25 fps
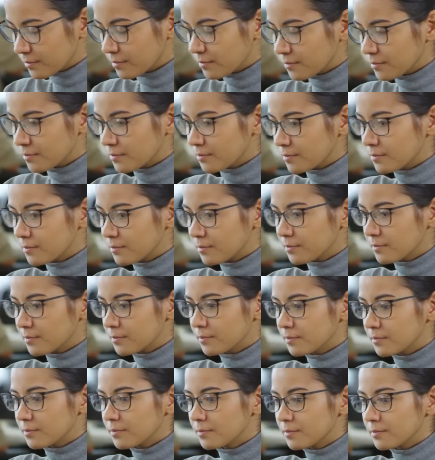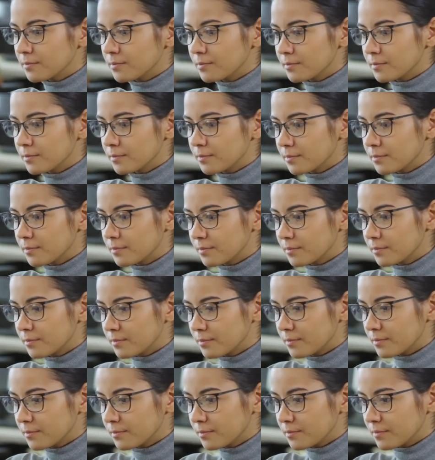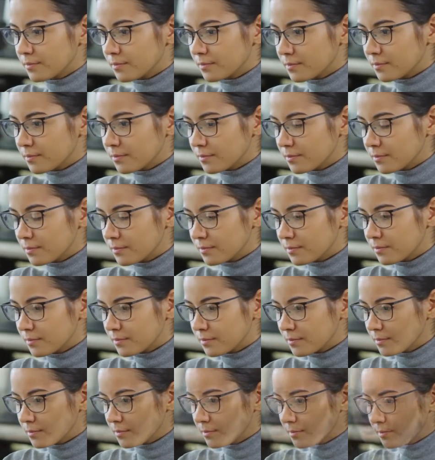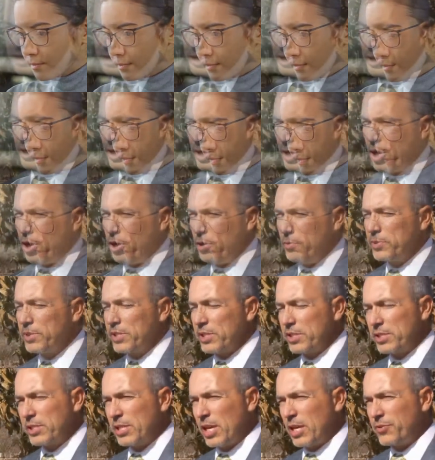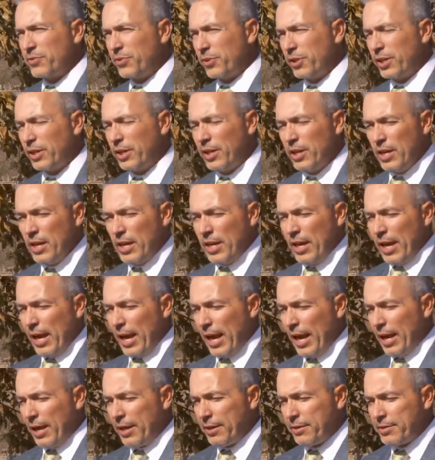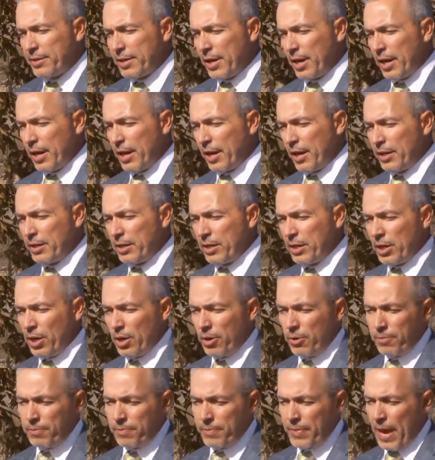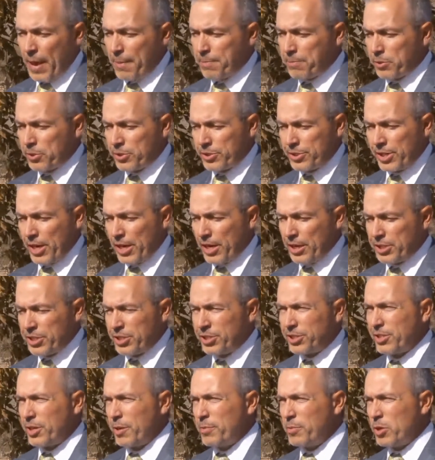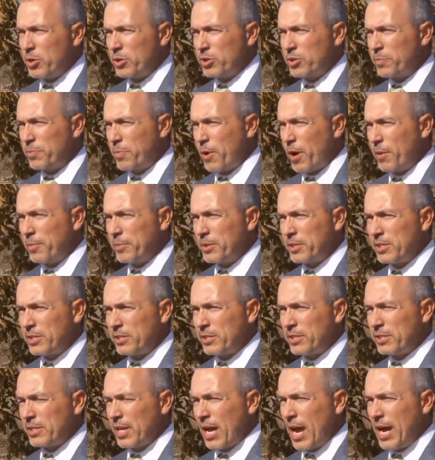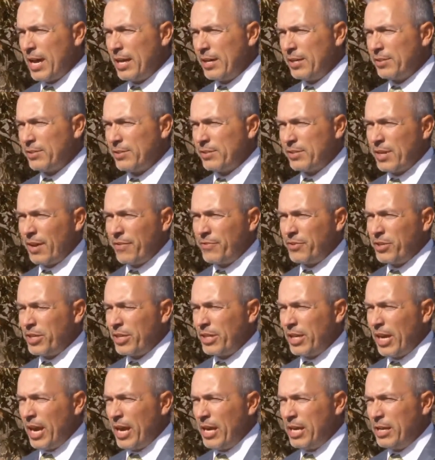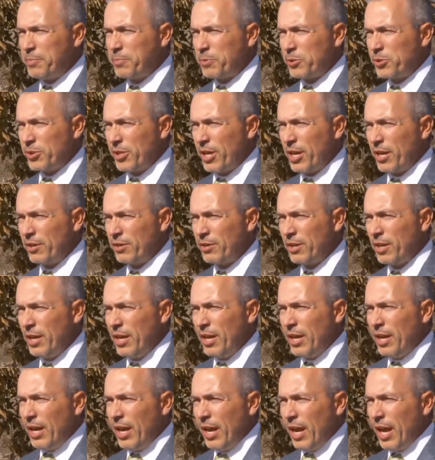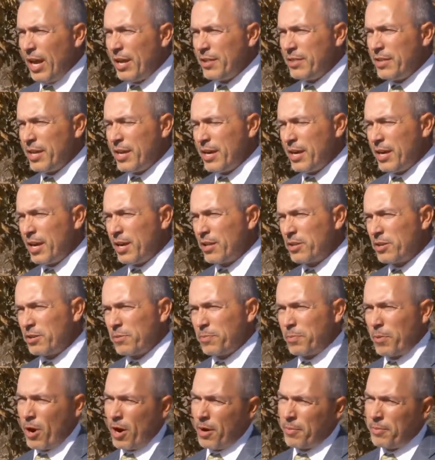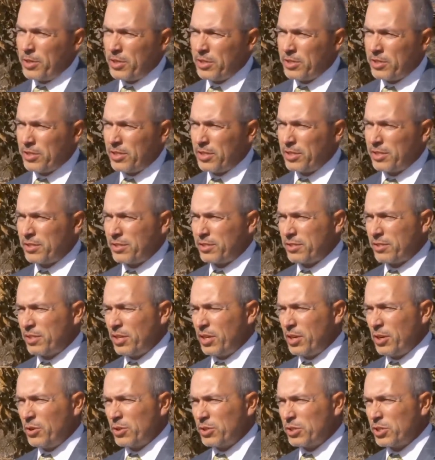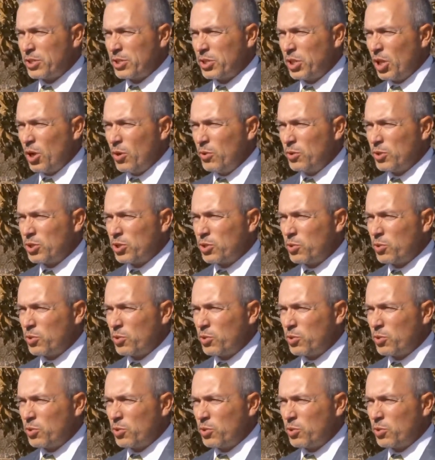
departments, you know, when you look around the state where their work can be executed at home successfully. And, uh, you know, that percentage in some of those departments is as high as 70, 80%. And then in other departments, it's, you know, it's as low as